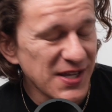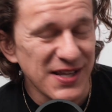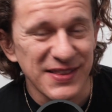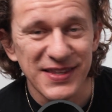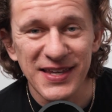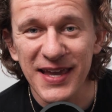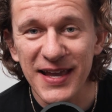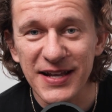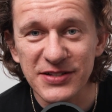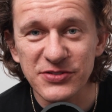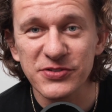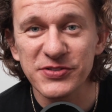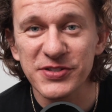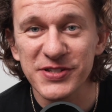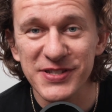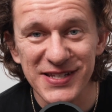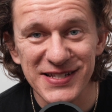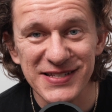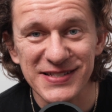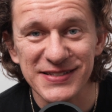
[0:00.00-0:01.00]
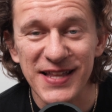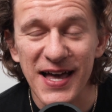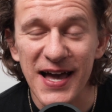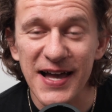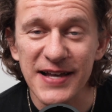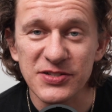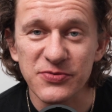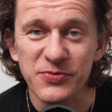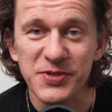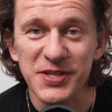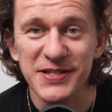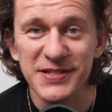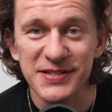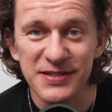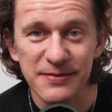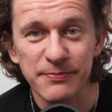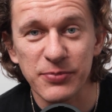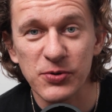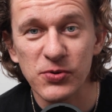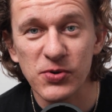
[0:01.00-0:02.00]
The answer to this lies with a
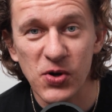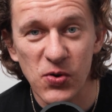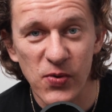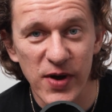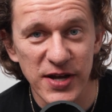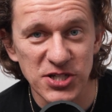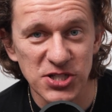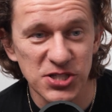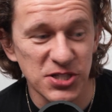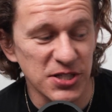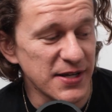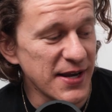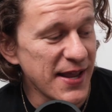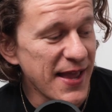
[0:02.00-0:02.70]
simple question.